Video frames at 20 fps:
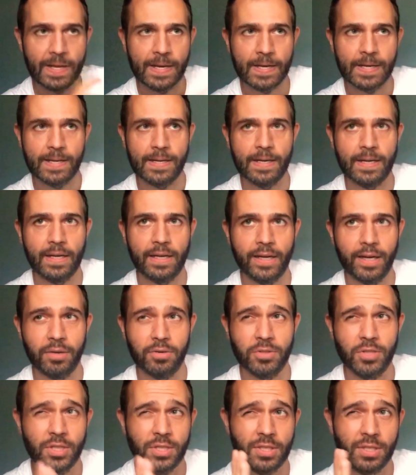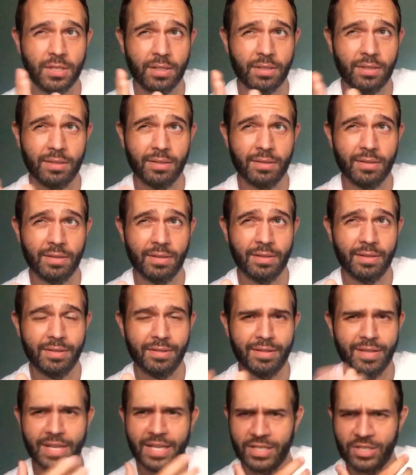And I was just,
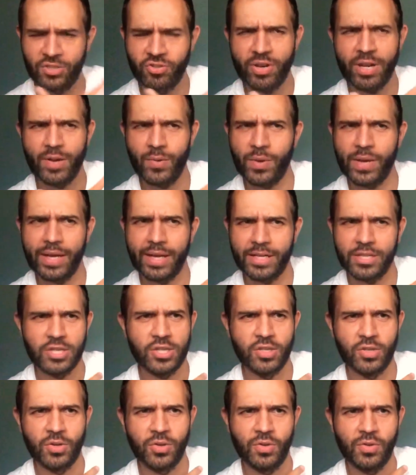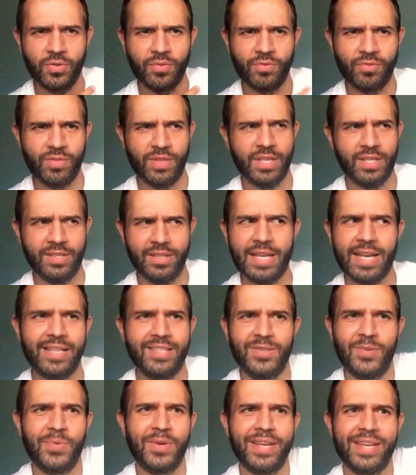straight away I just thought,
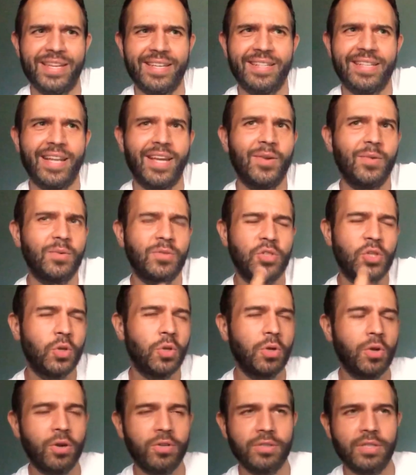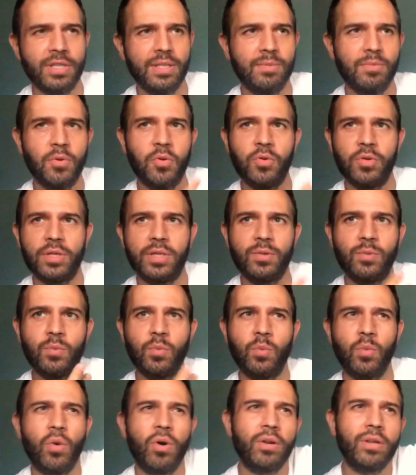that's weird, like 2 o'clock in the morning,
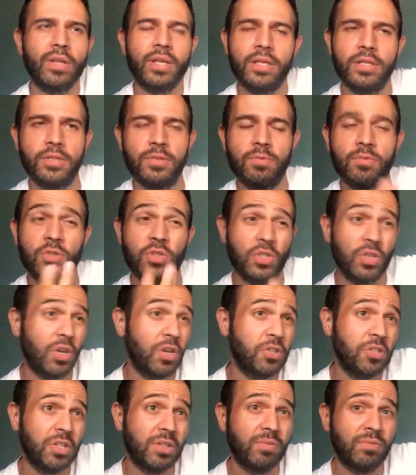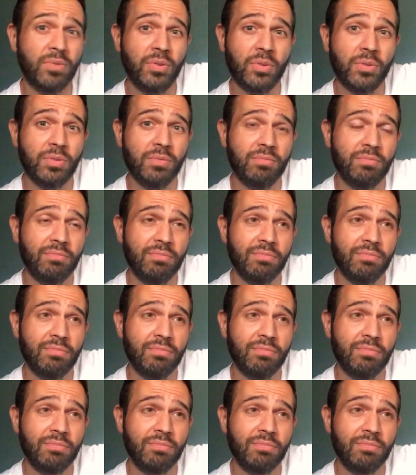what are they searching for?